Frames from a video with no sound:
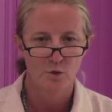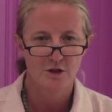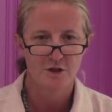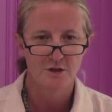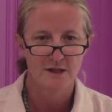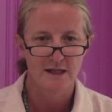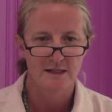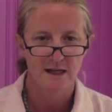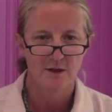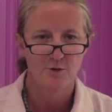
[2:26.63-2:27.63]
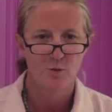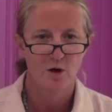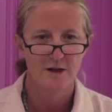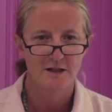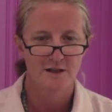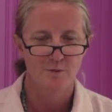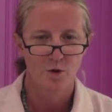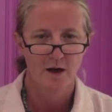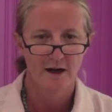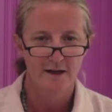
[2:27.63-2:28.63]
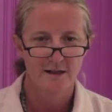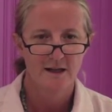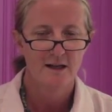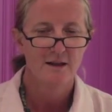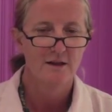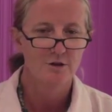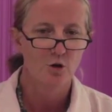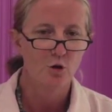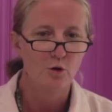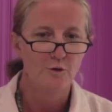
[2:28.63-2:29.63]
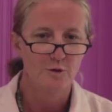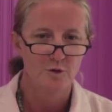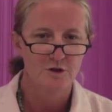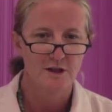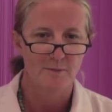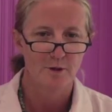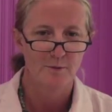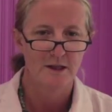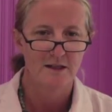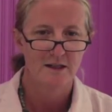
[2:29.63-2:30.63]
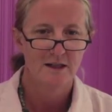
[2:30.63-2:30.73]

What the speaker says: which is a standard processed product that's a whole food supplement.